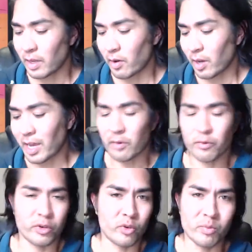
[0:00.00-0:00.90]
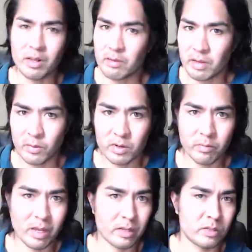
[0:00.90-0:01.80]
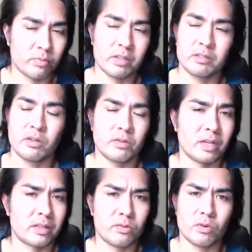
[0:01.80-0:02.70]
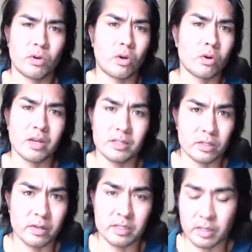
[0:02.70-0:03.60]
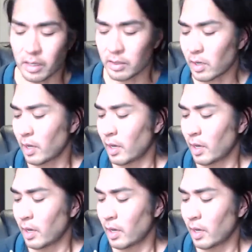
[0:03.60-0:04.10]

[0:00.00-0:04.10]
They account for humidity when you make espresso. They do all kinds of crazy things.